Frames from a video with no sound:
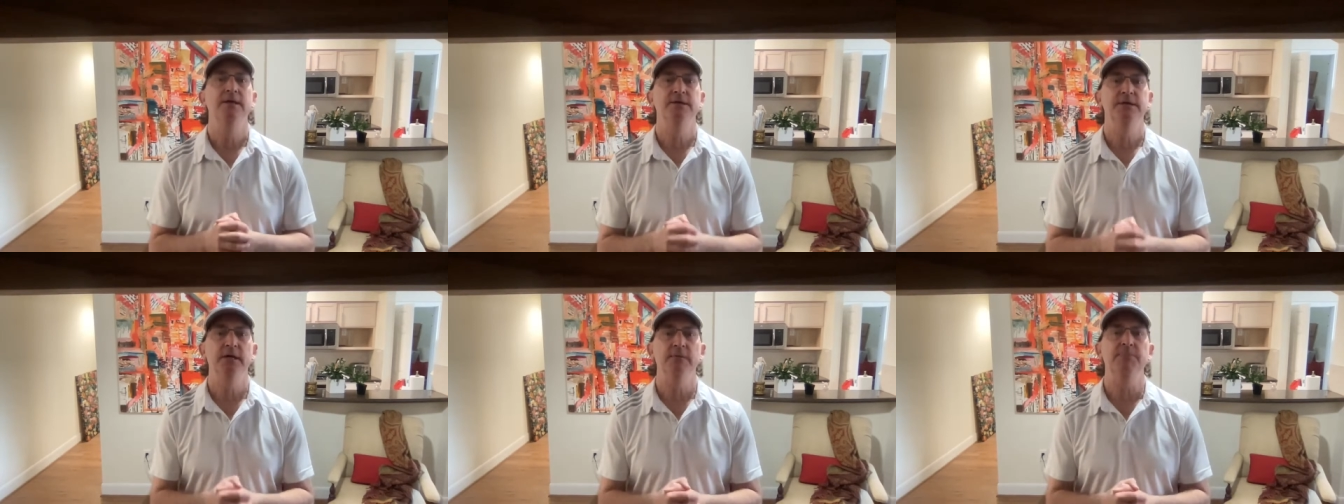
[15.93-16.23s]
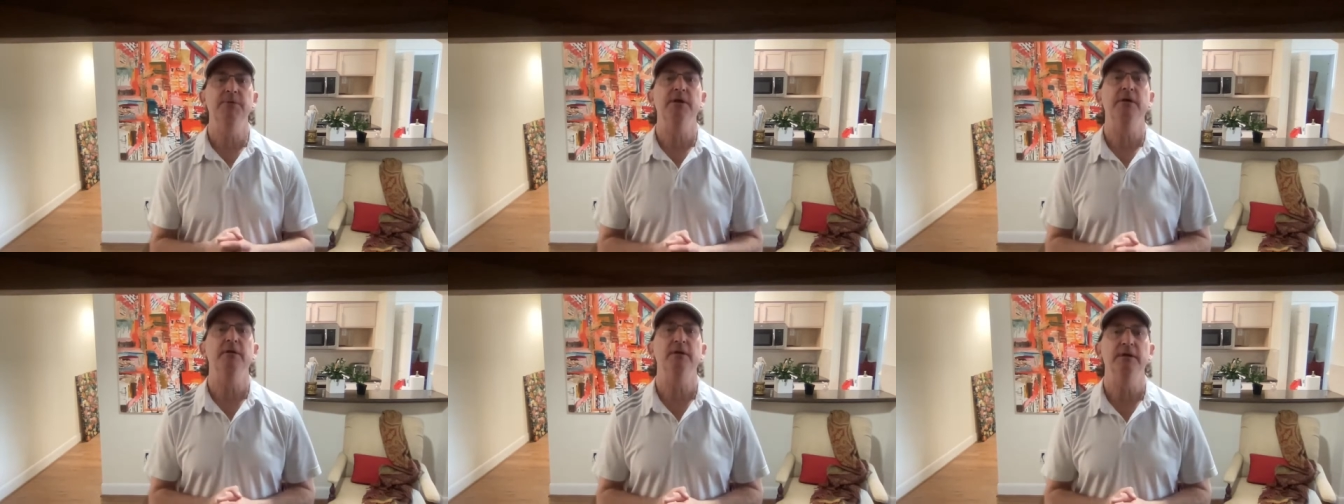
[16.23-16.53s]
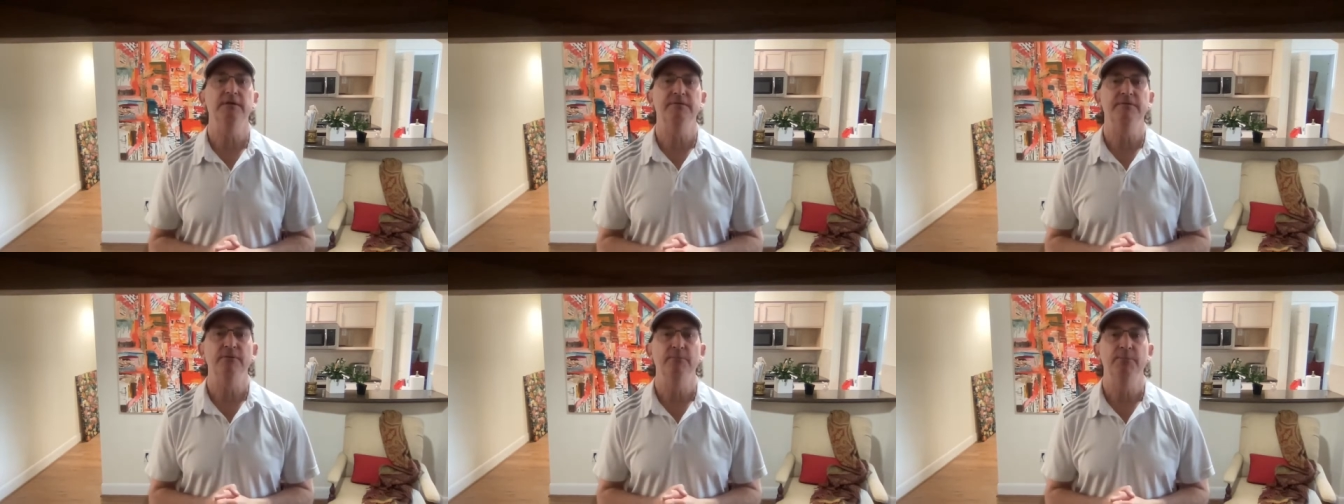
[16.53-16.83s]

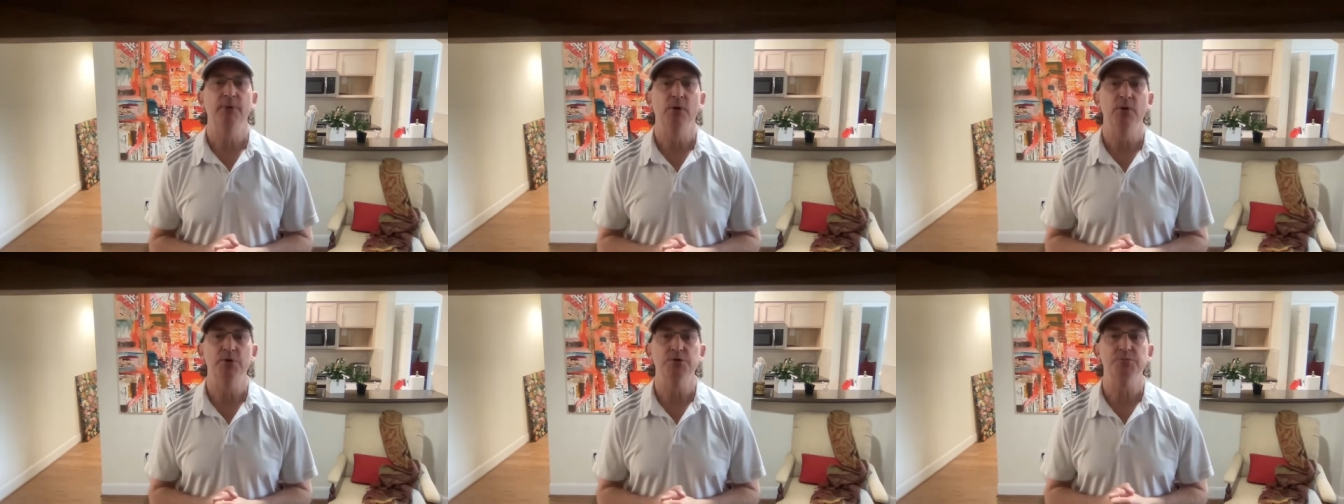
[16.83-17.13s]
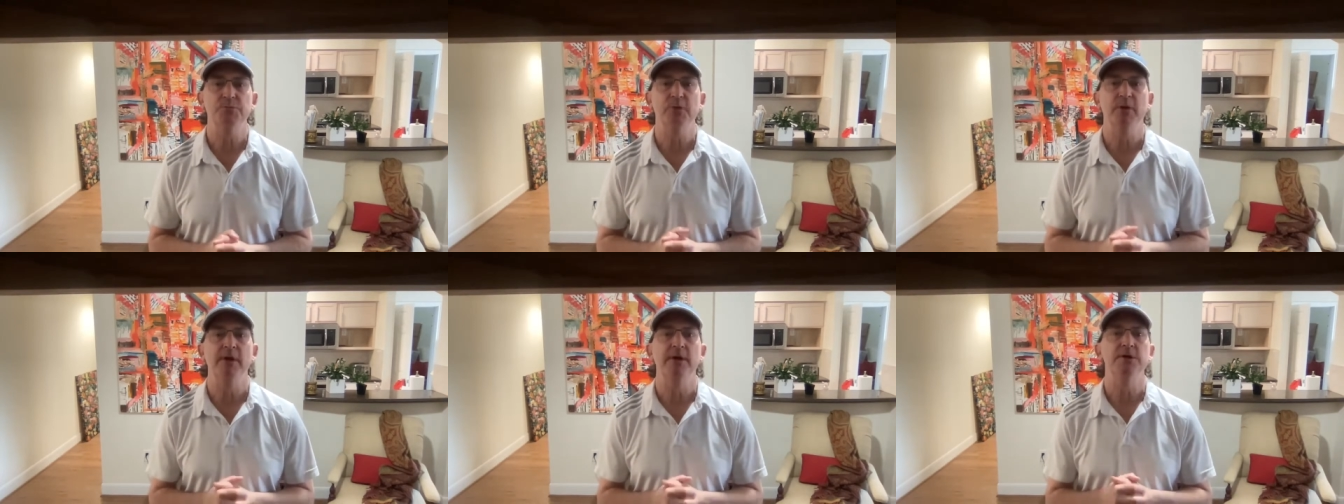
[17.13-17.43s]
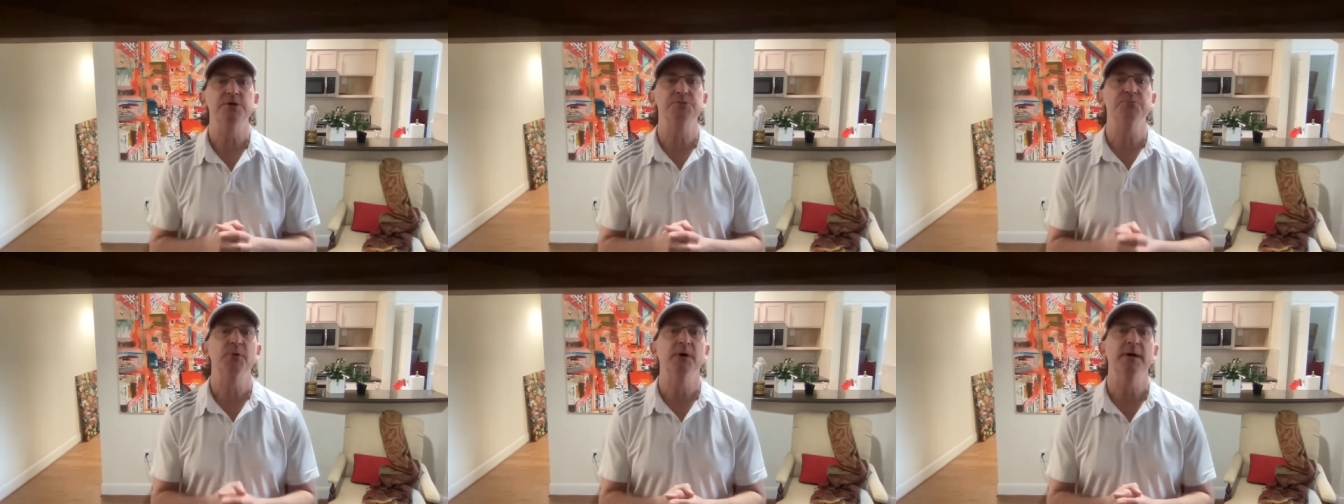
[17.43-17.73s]
typically for post
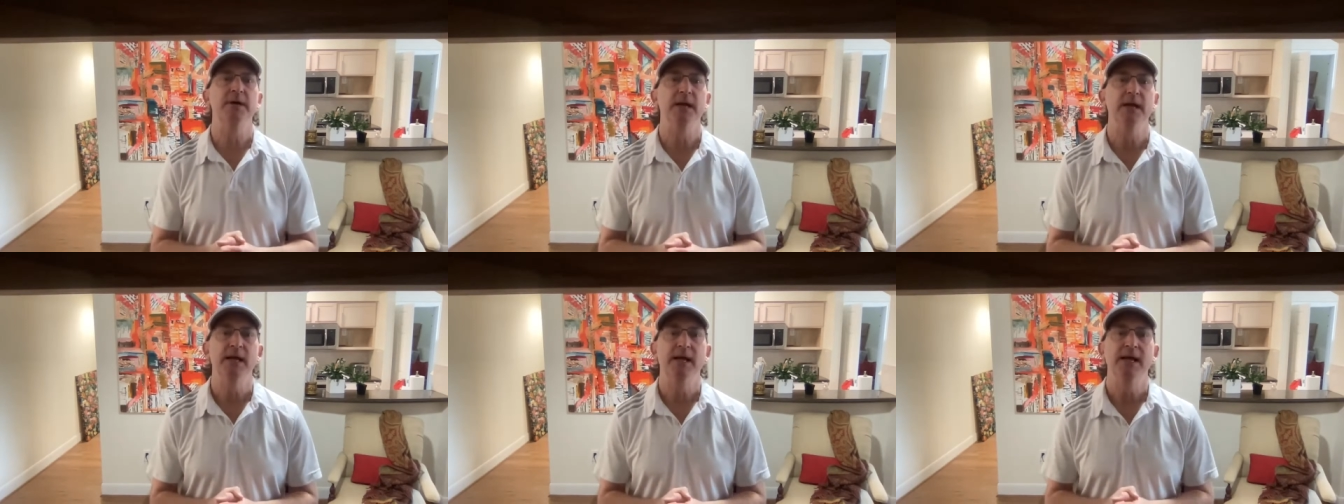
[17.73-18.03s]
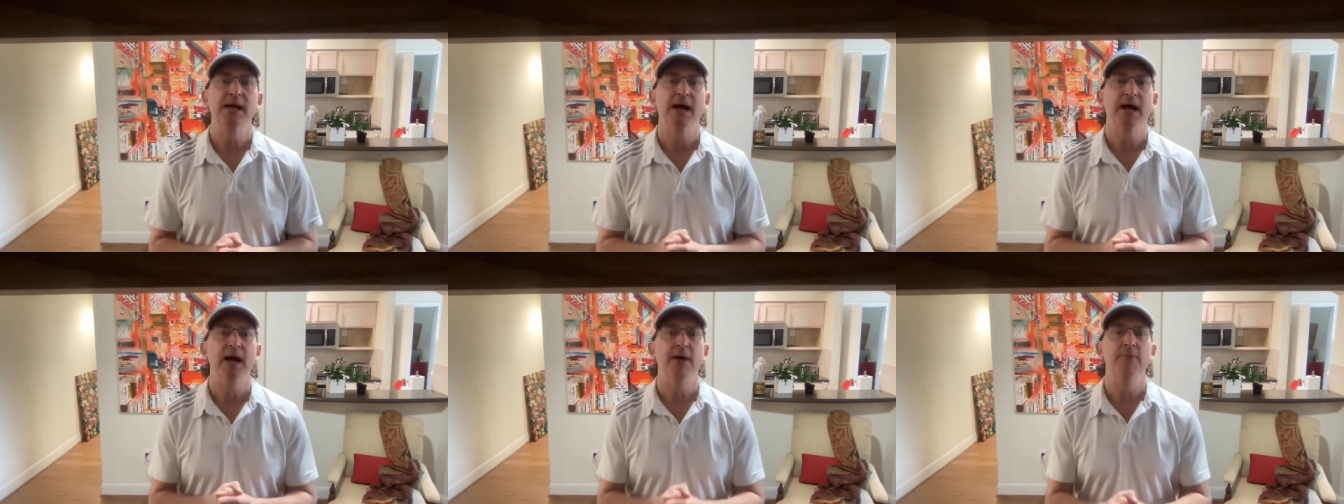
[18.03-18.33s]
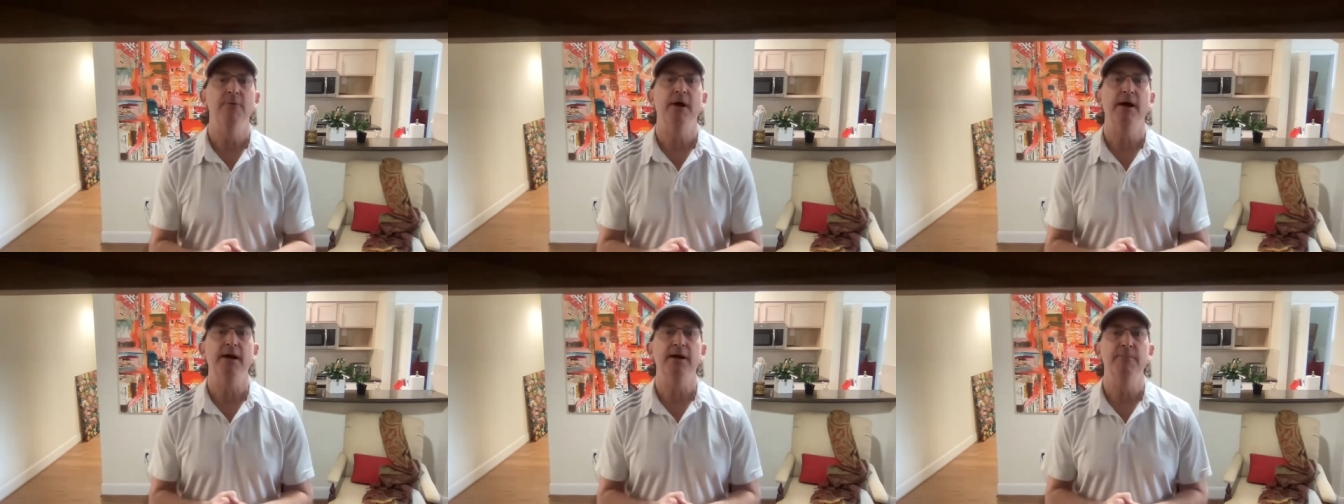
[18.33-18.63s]
players, but I
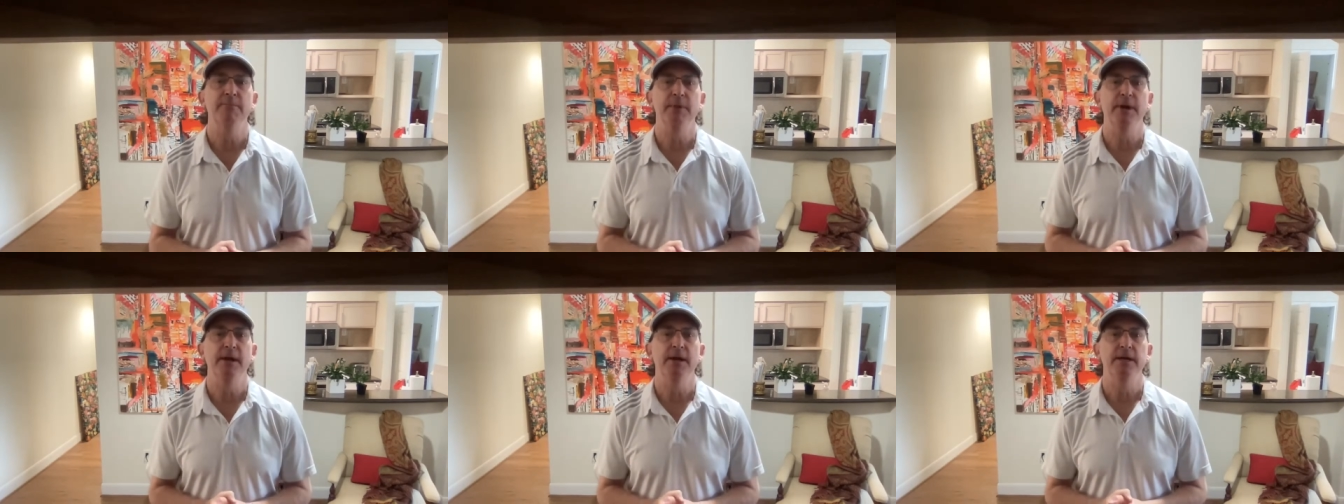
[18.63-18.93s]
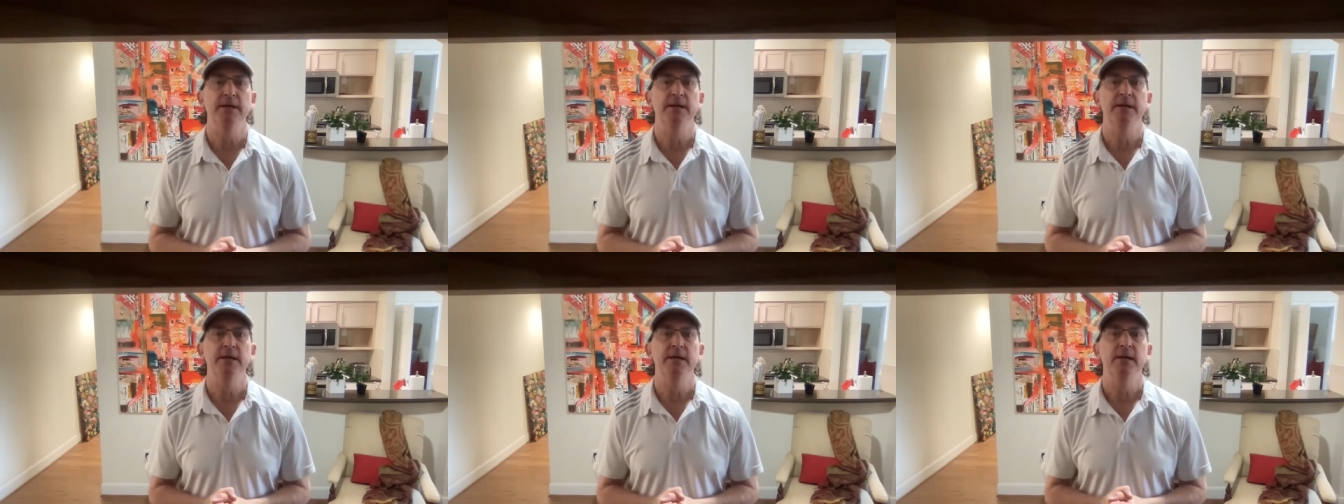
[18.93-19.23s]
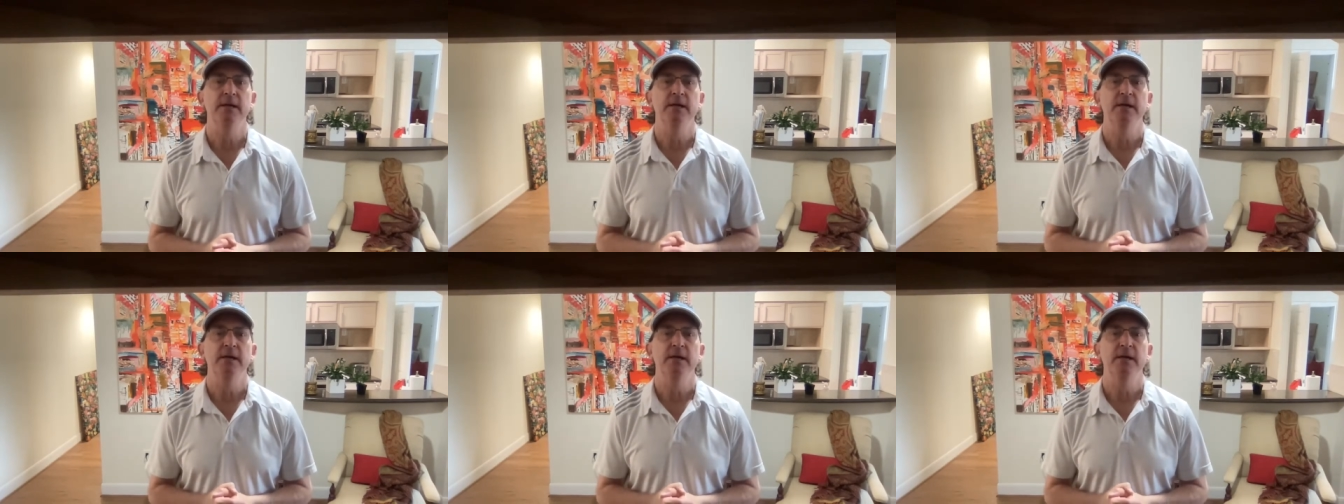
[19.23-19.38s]
recommend